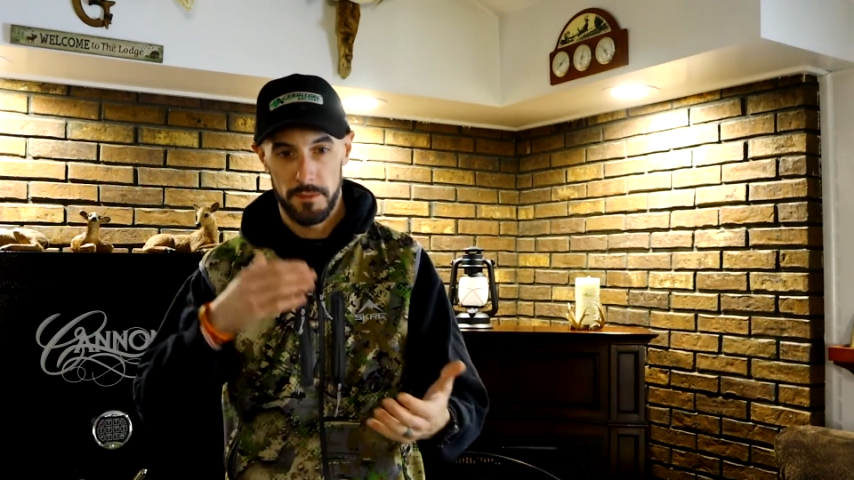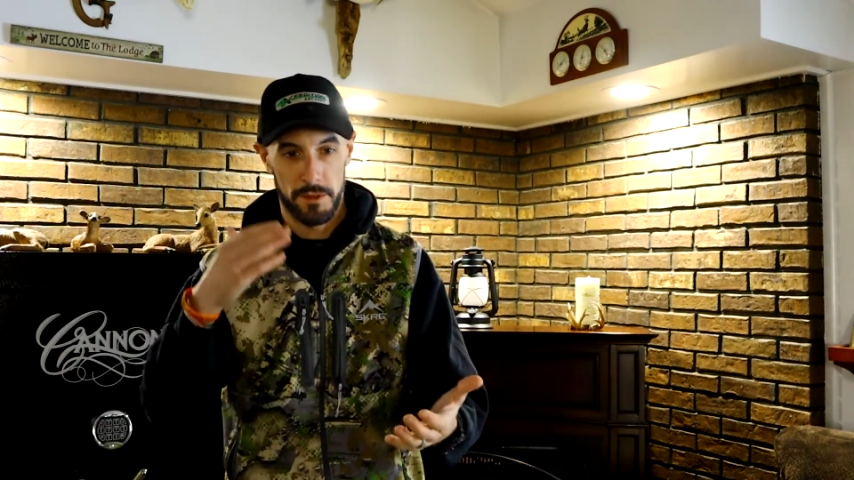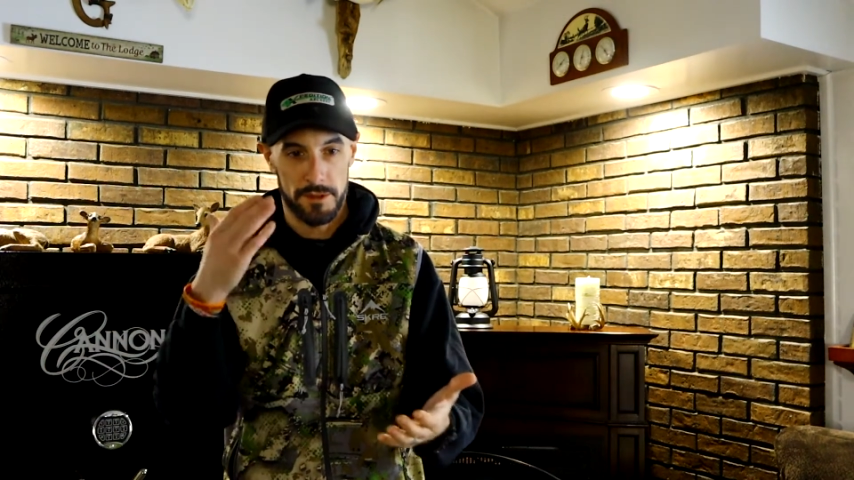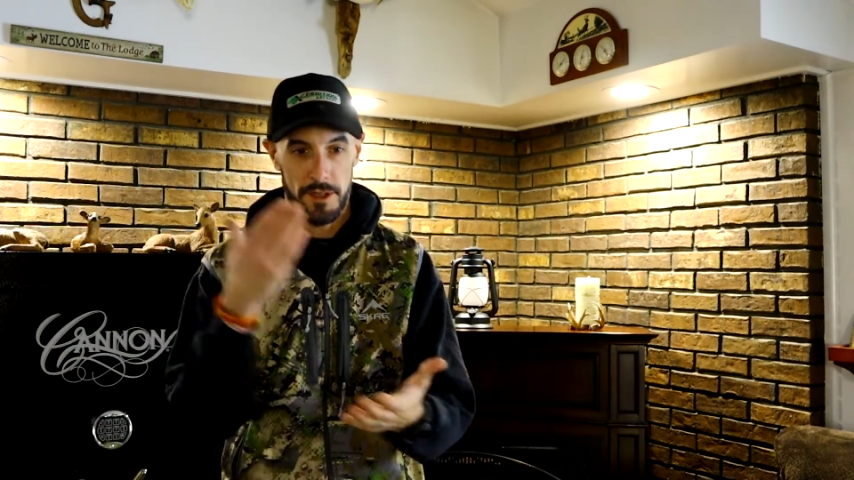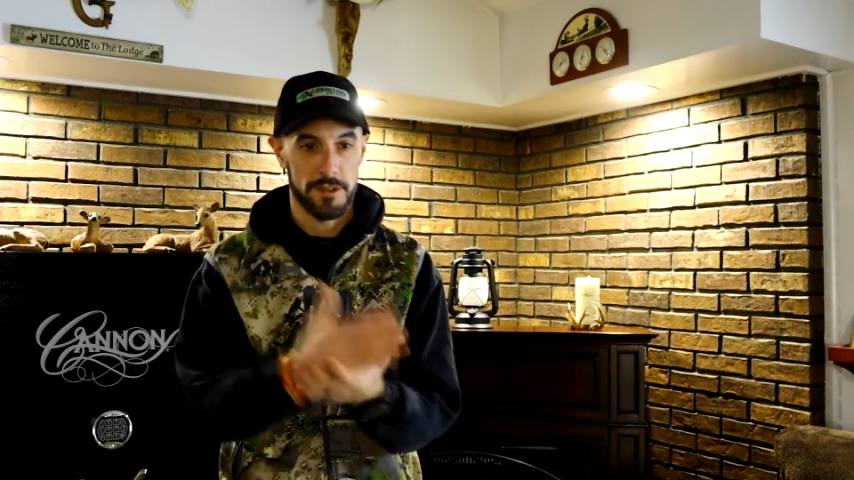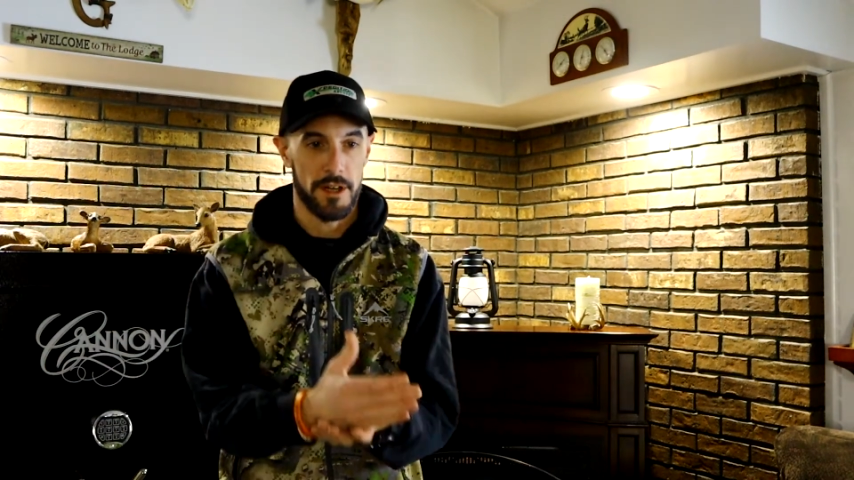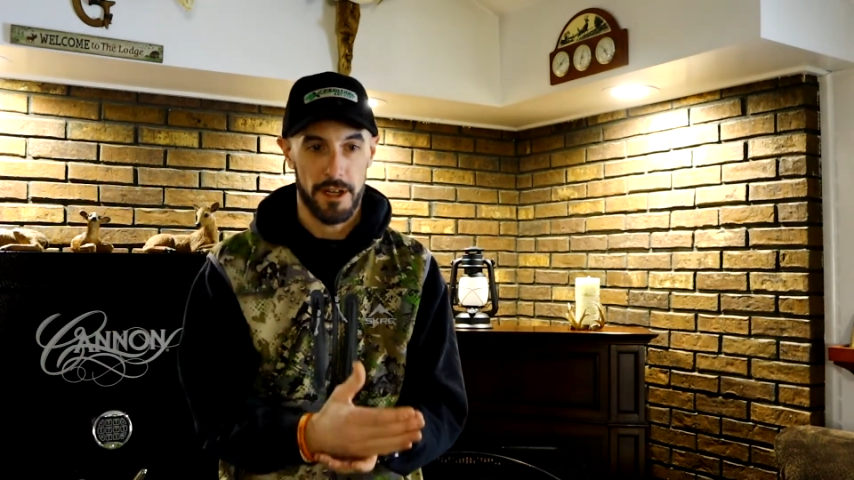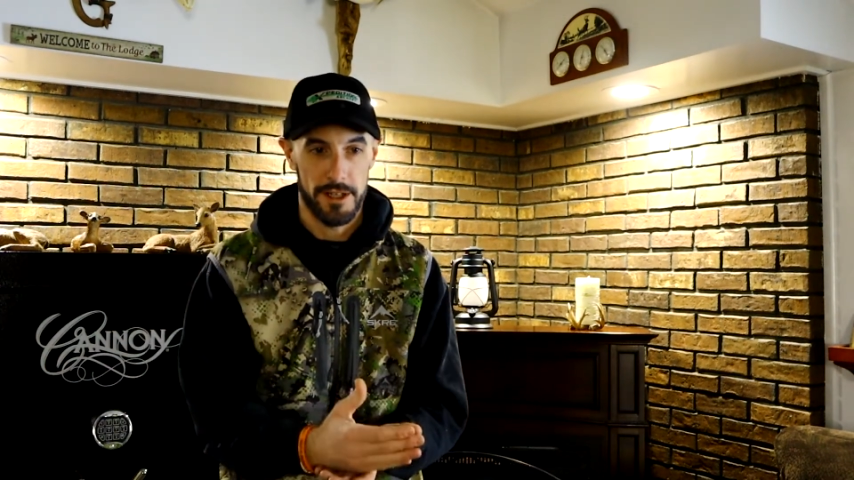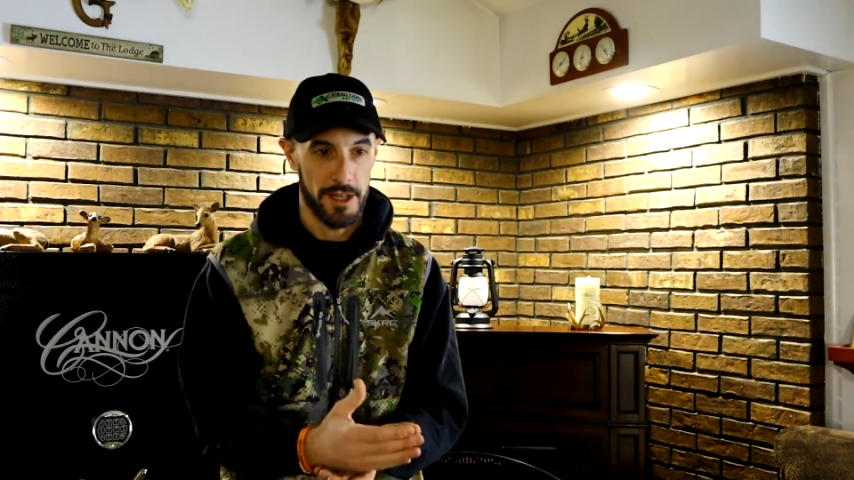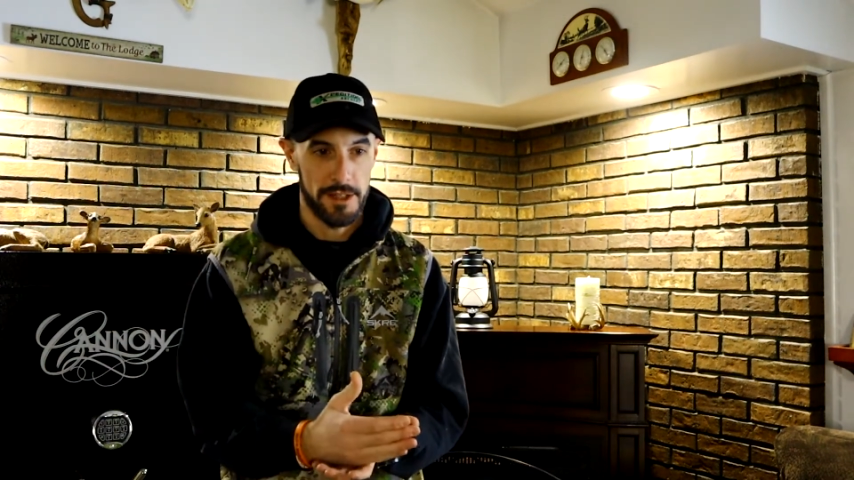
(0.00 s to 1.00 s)
We started
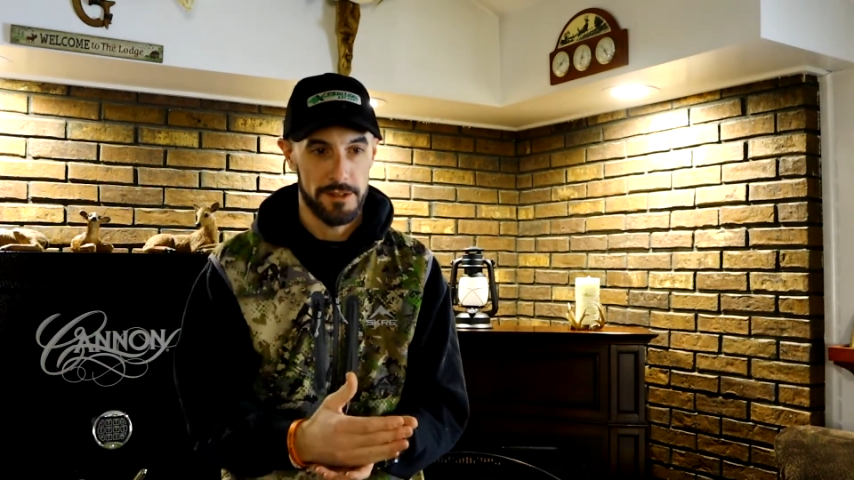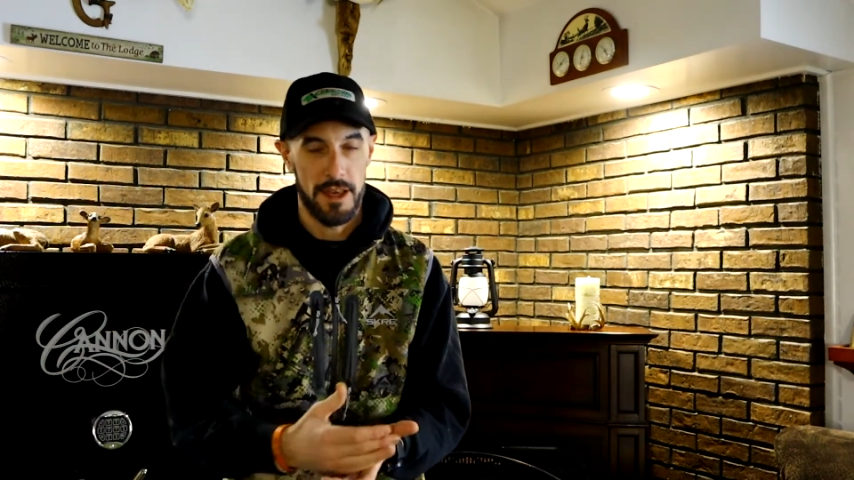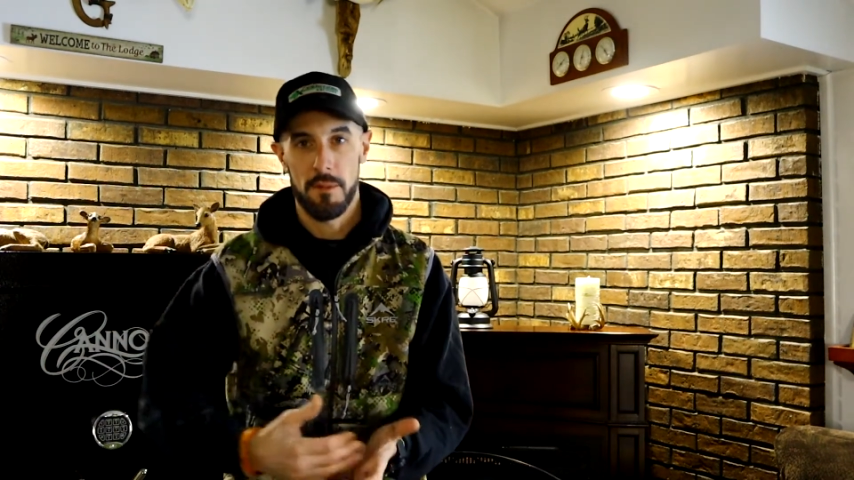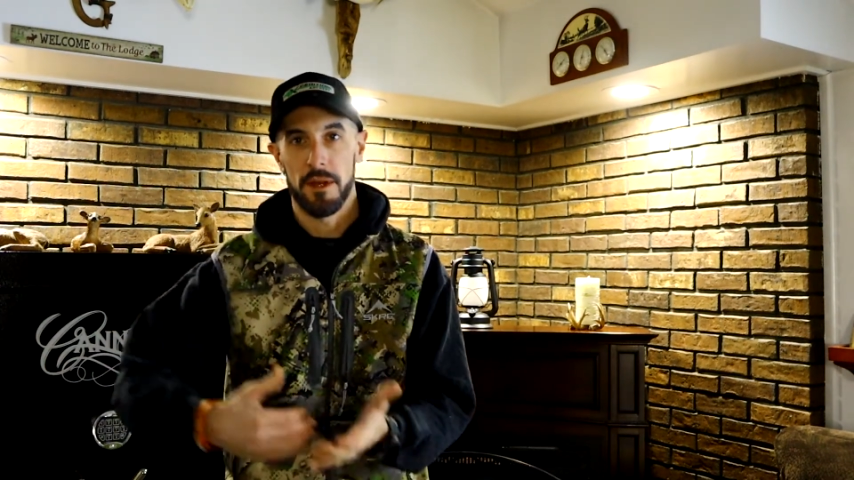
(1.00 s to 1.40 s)
talking at ATA.